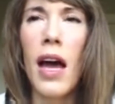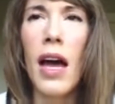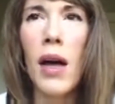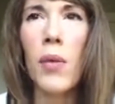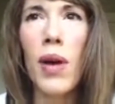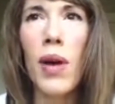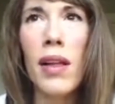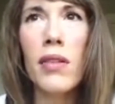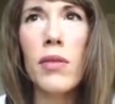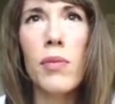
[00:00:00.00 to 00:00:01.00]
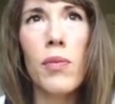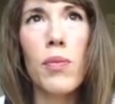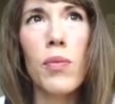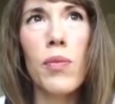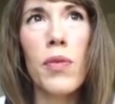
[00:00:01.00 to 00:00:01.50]
Well,
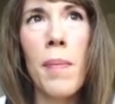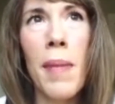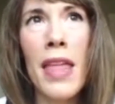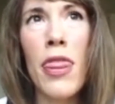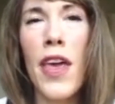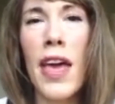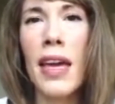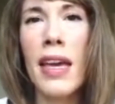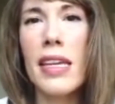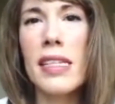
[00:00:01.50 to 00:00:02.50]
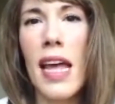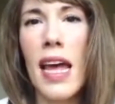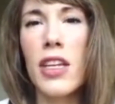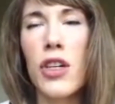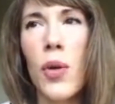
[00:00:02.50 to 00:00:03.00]
the main thing is
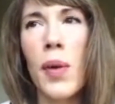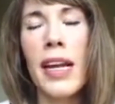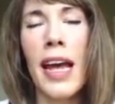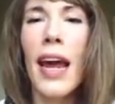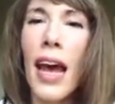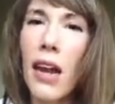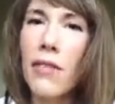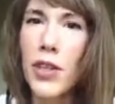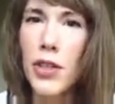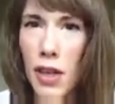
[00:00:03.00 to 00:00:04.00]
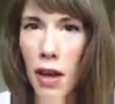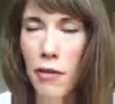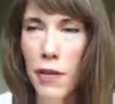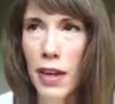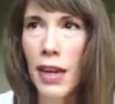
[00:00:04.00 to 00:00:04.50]
that you don't want to get ahead of
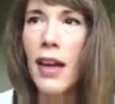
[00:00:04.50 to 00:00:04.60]
yourself, and